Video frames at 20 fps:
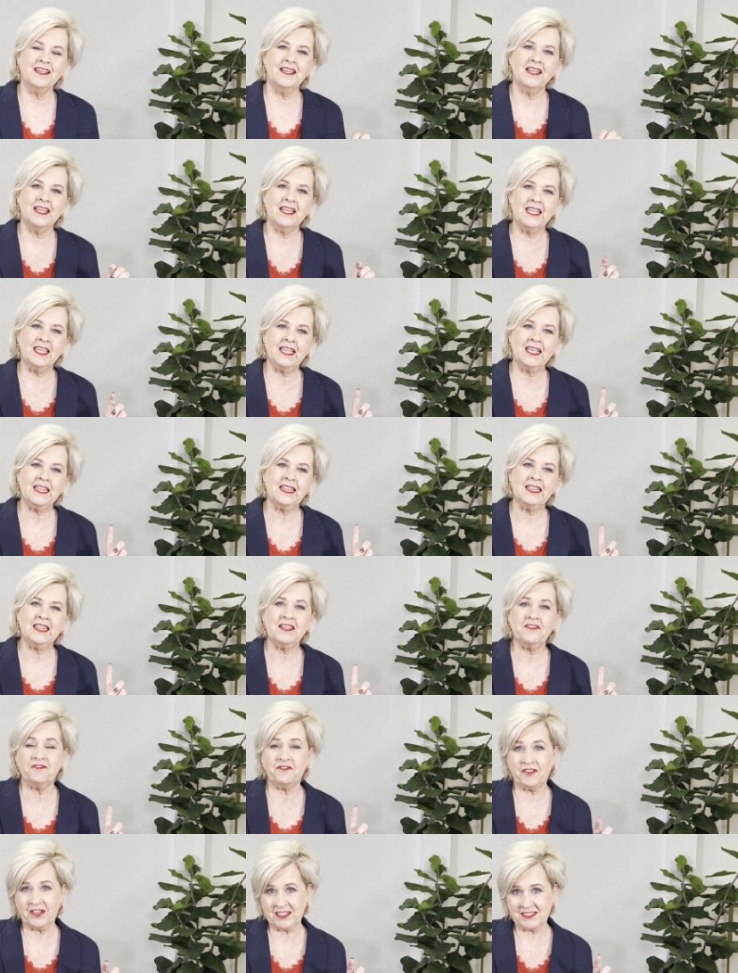in the
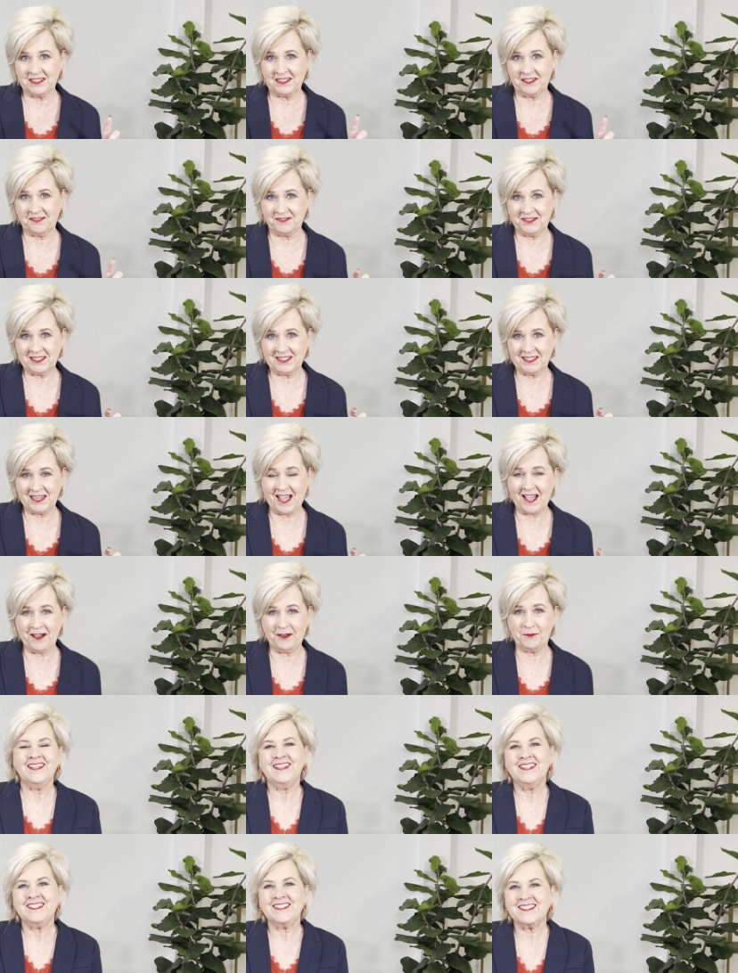festive style.
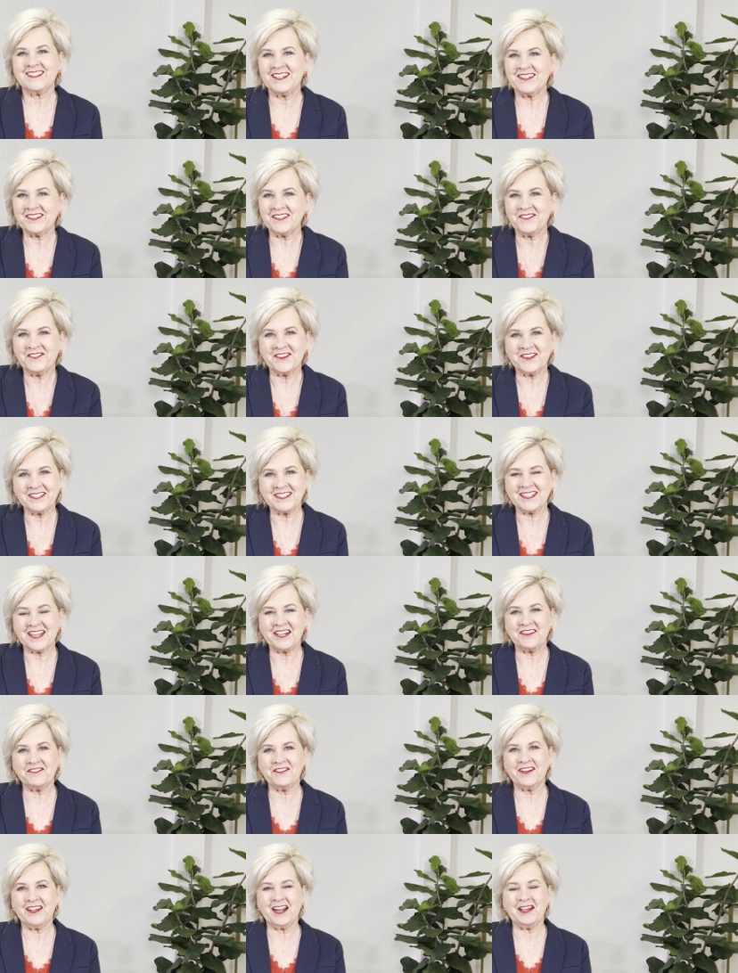So the first
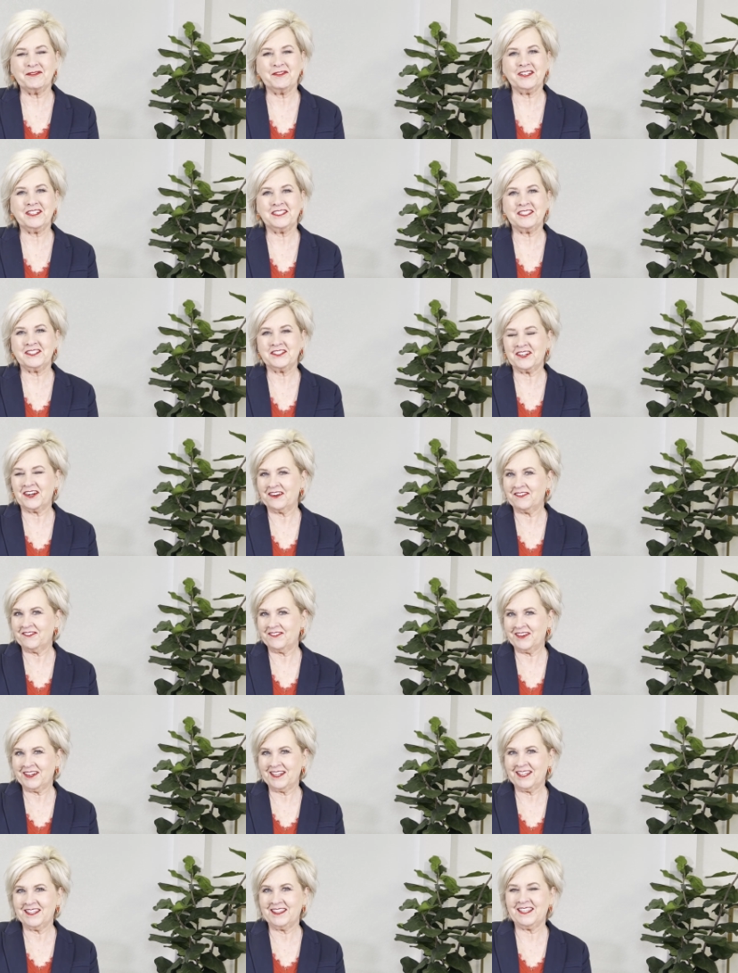outfit I'm going to start
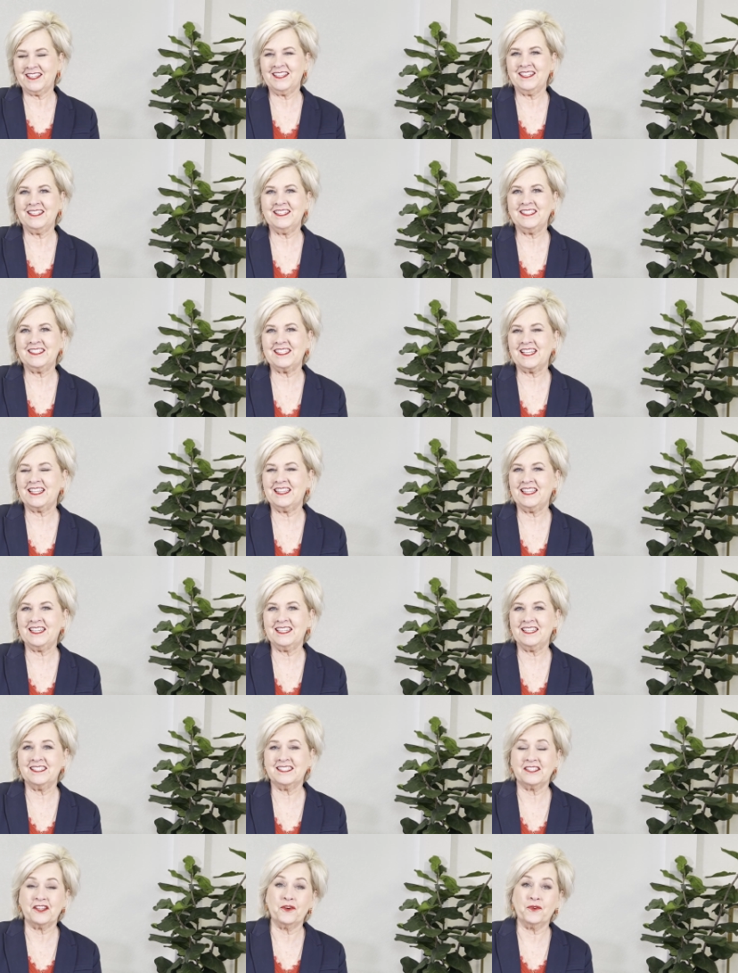with is this
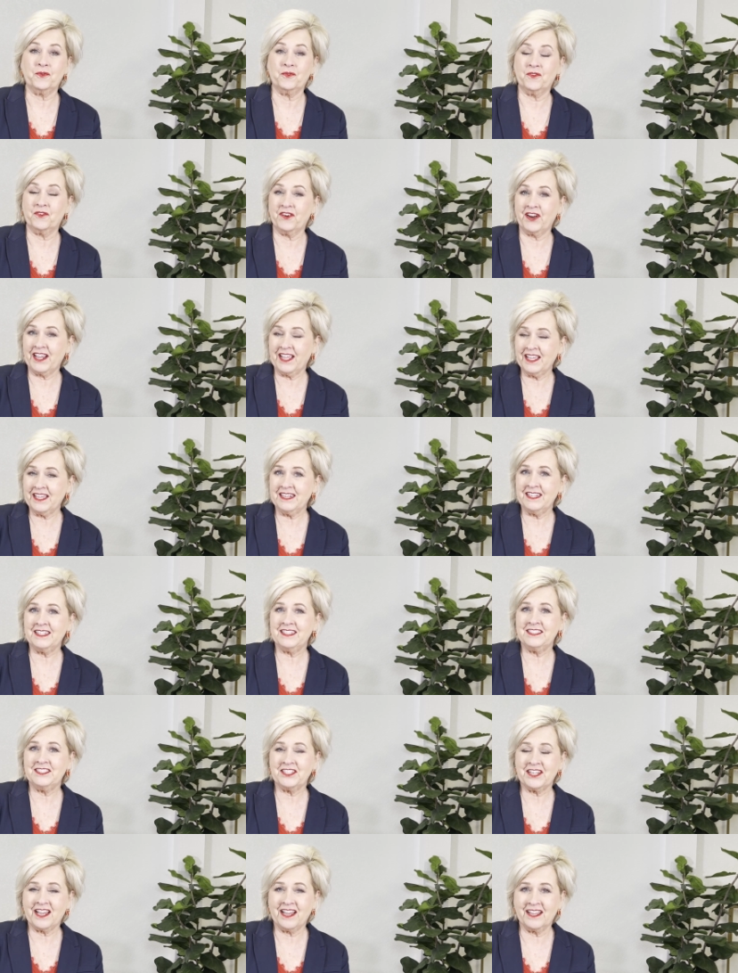red
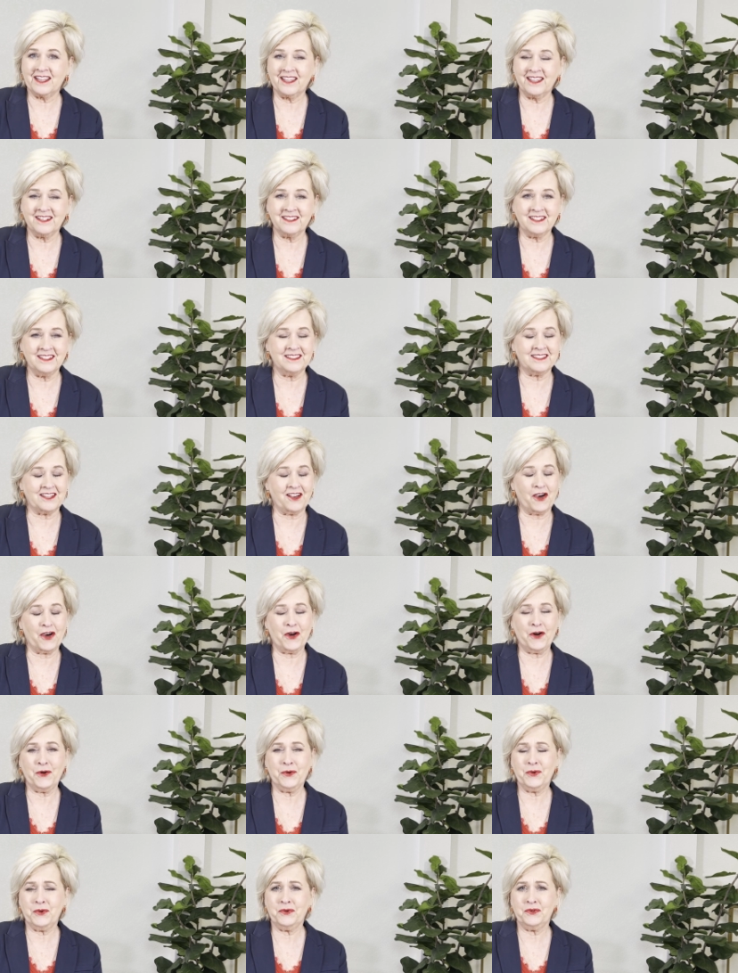jacket. It's
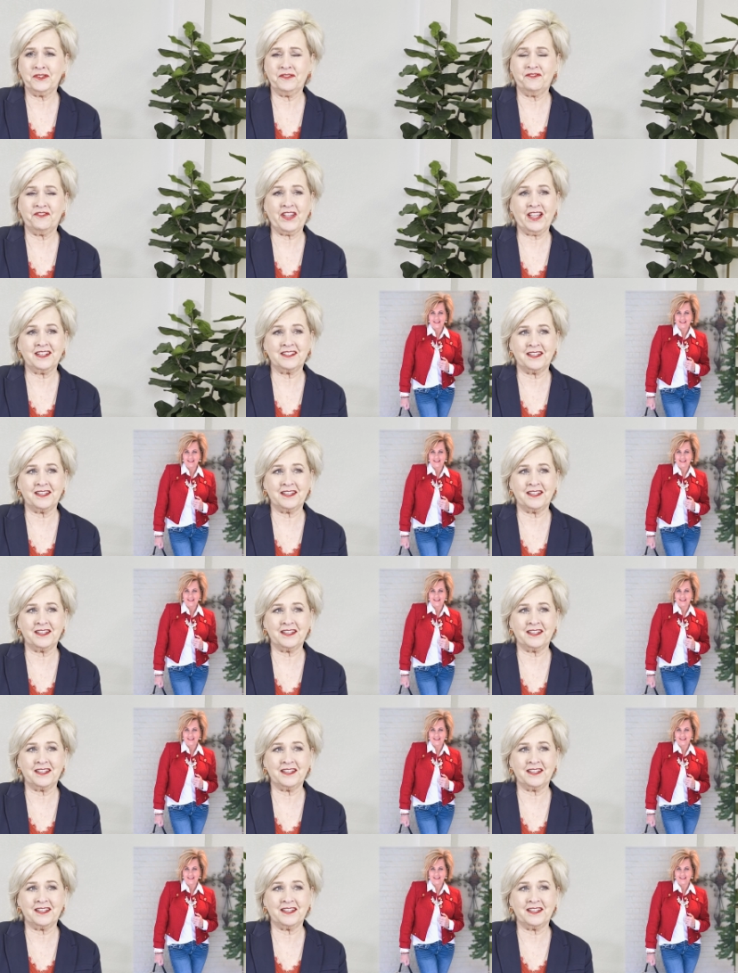old. In fact,